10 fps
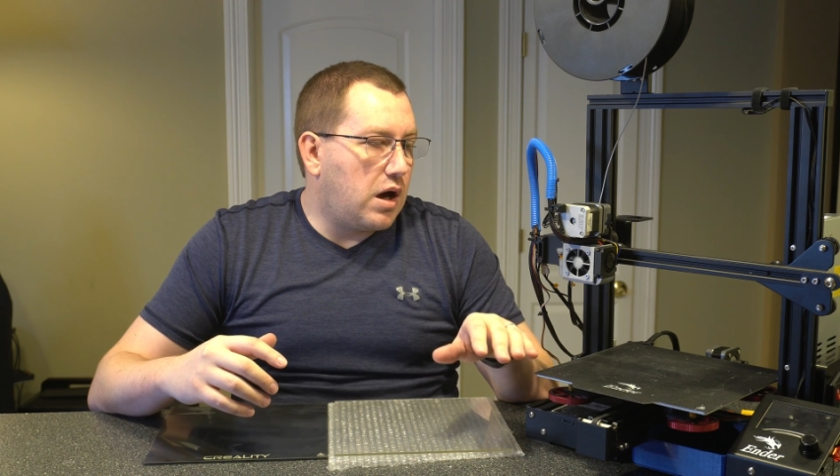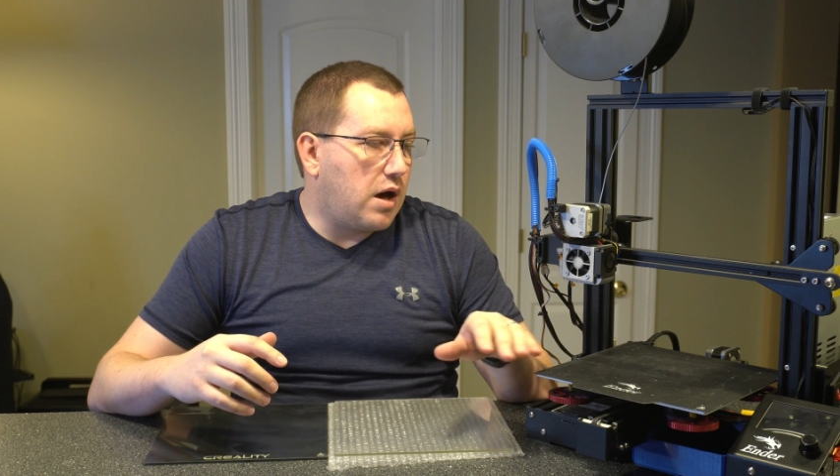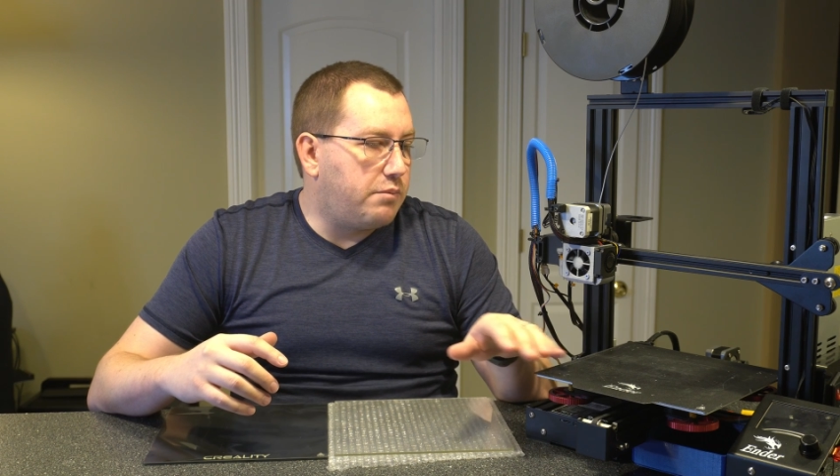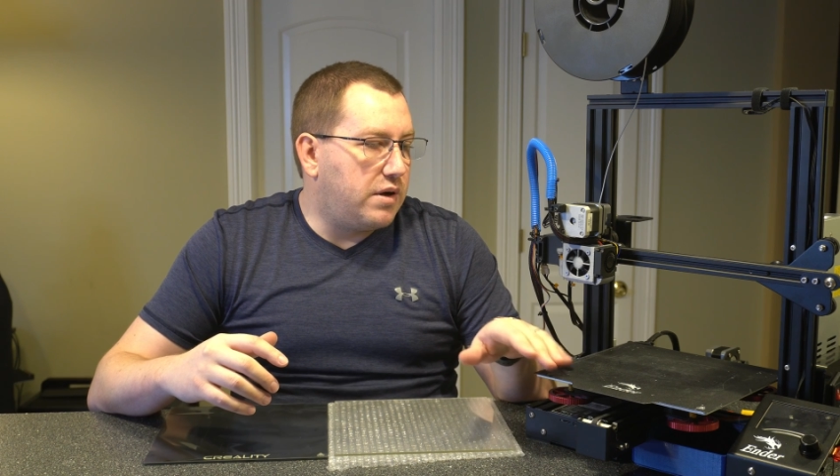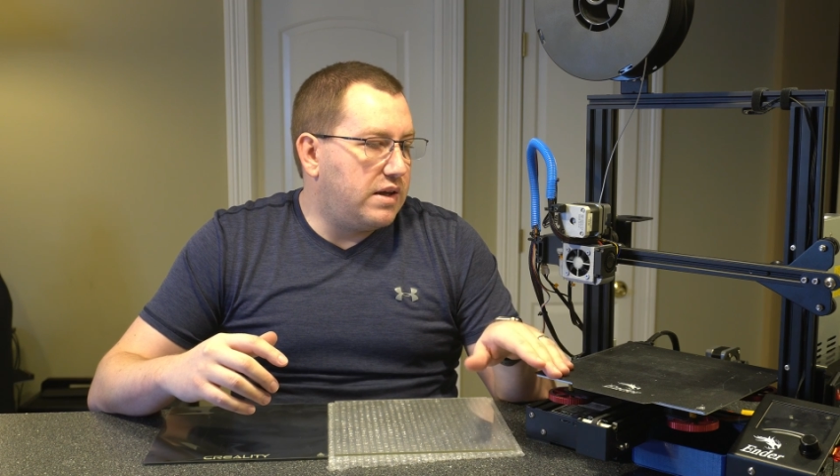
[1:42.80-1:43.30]

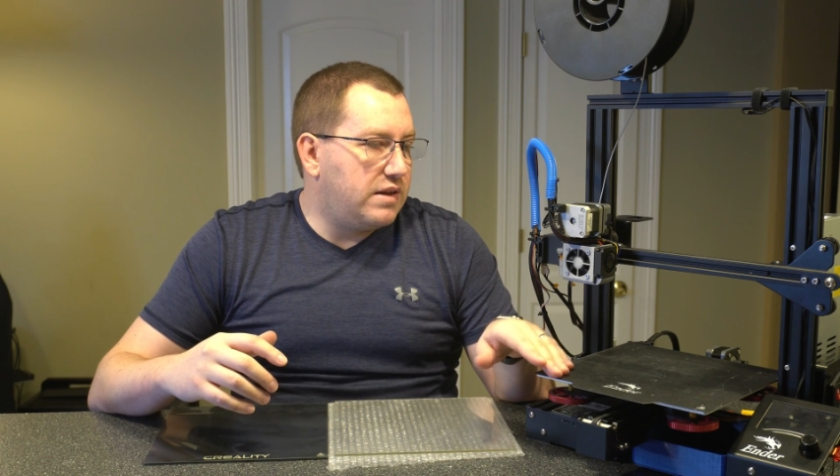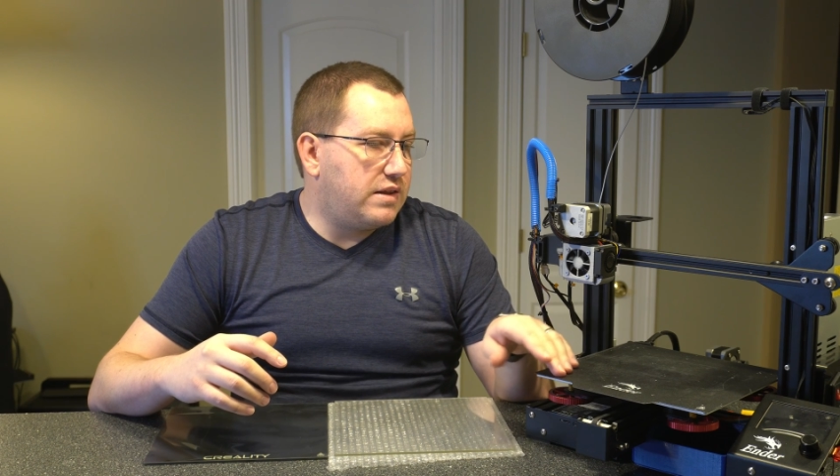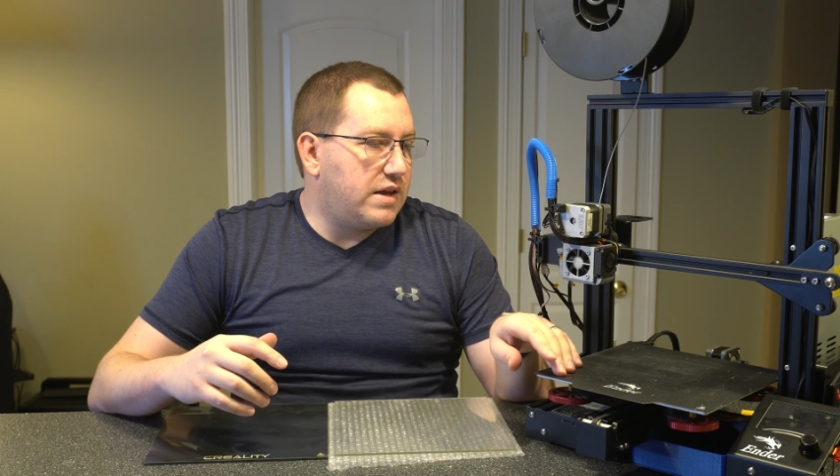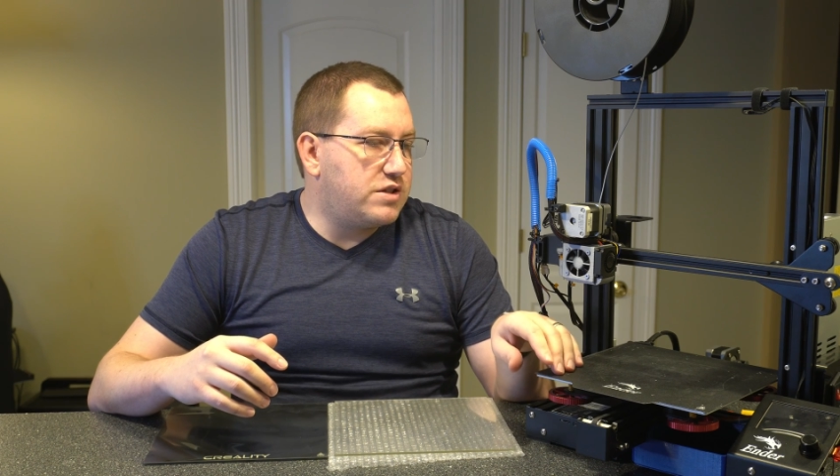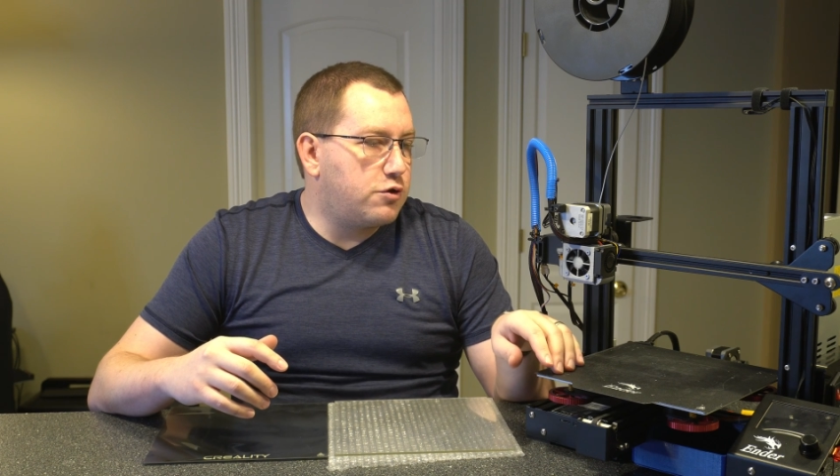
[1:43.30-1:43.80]
uh, but
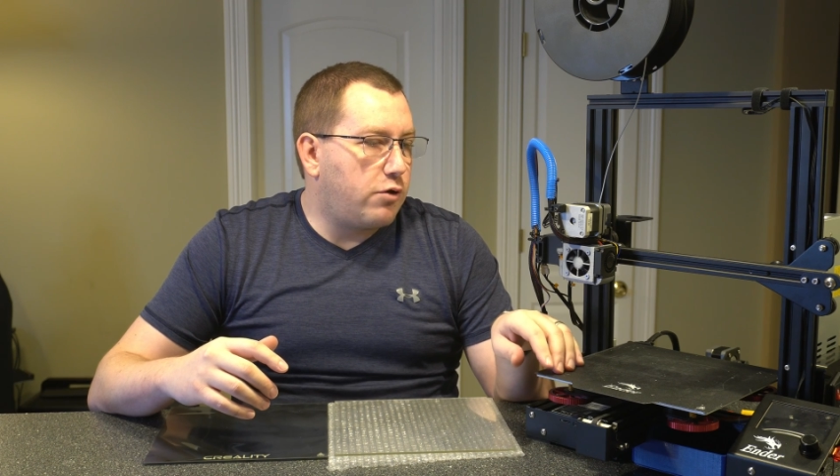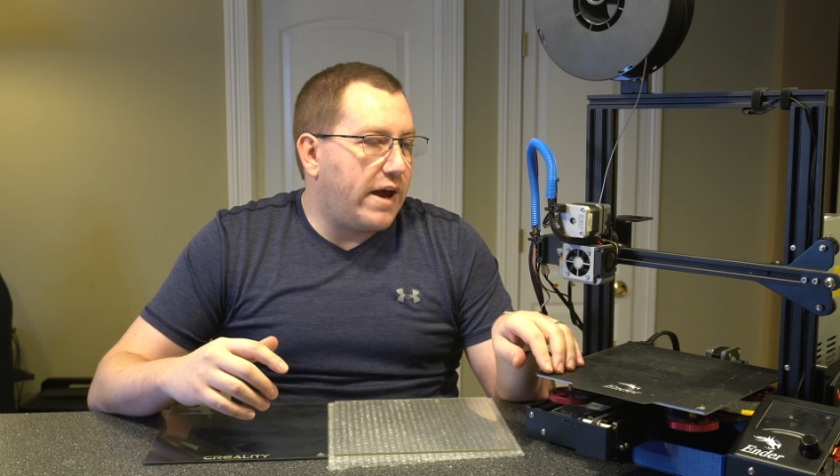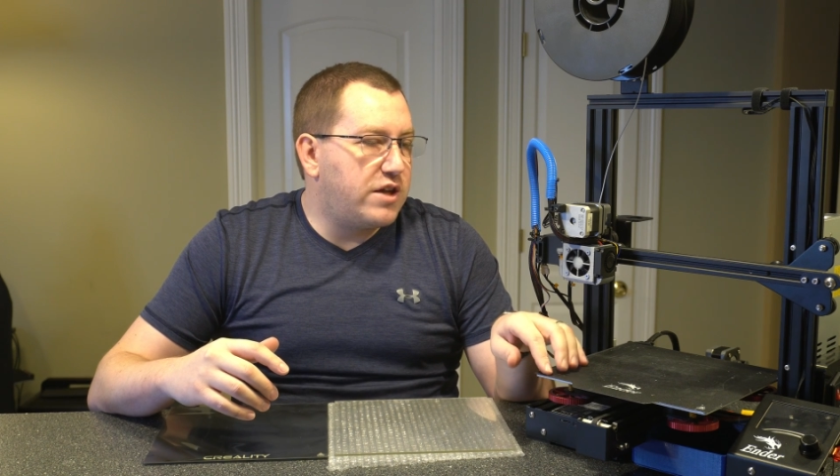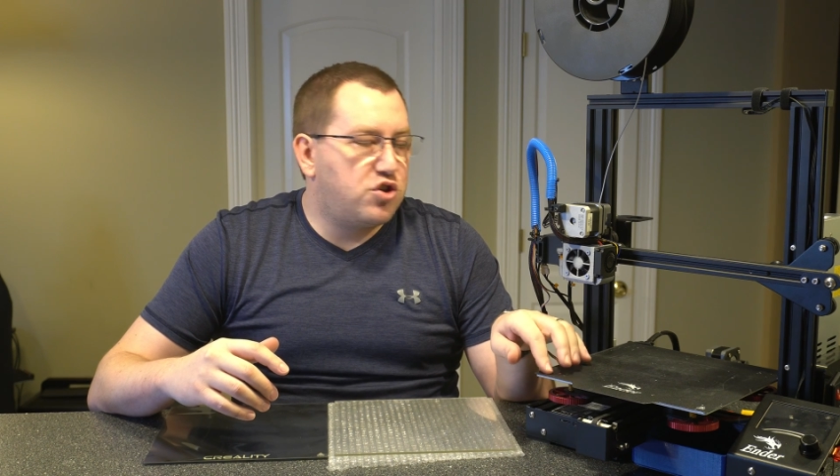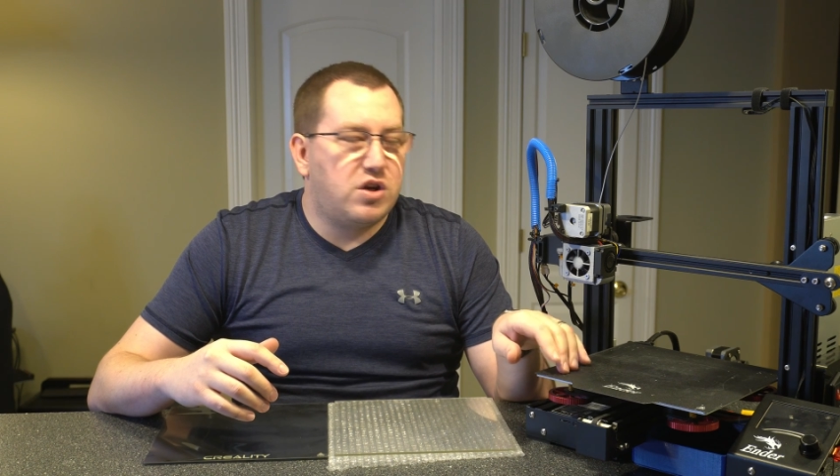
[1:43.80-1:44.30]
they
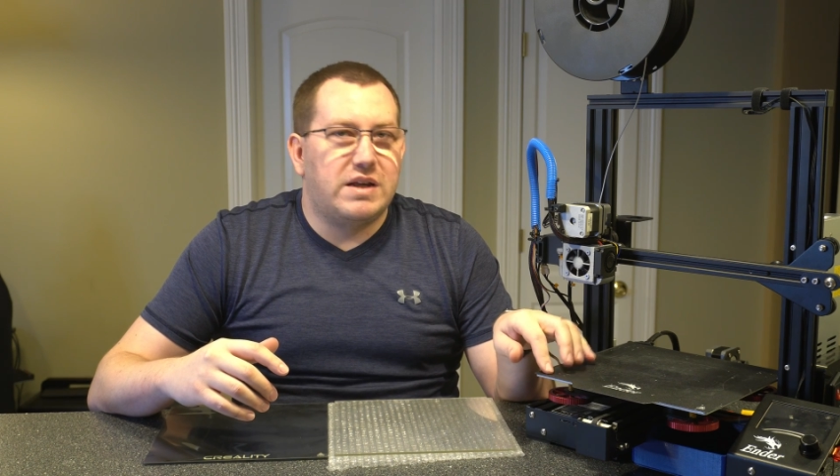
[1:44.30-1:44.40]
scratch